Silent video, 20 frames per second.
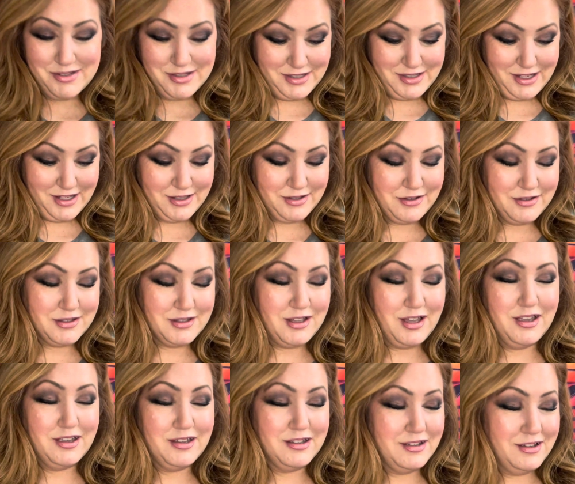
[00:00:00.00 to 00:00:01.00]
things is
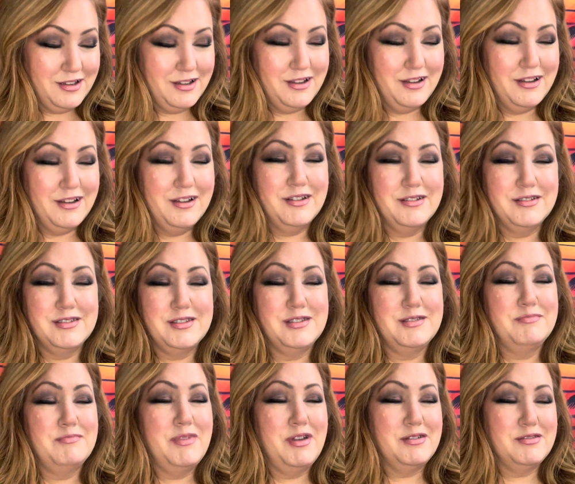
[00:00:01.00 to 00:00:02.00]
like,
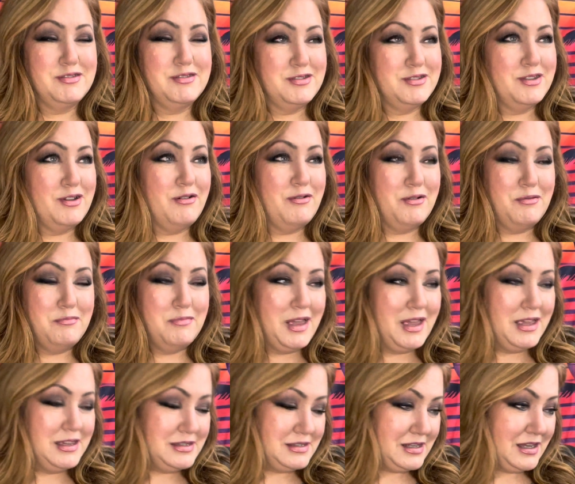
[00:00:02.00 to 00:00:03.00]
smells so
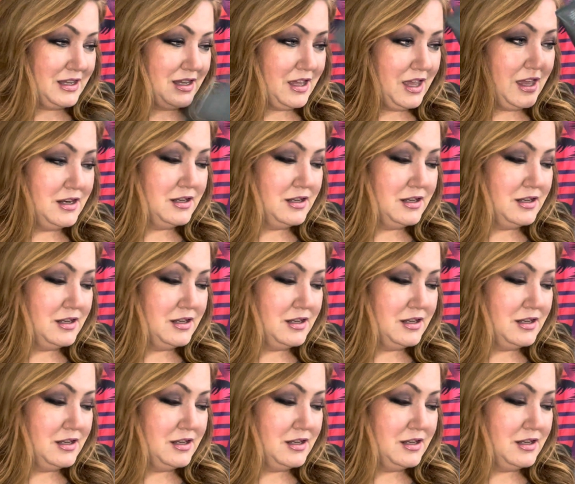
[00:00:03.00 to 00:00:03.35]
amazing, and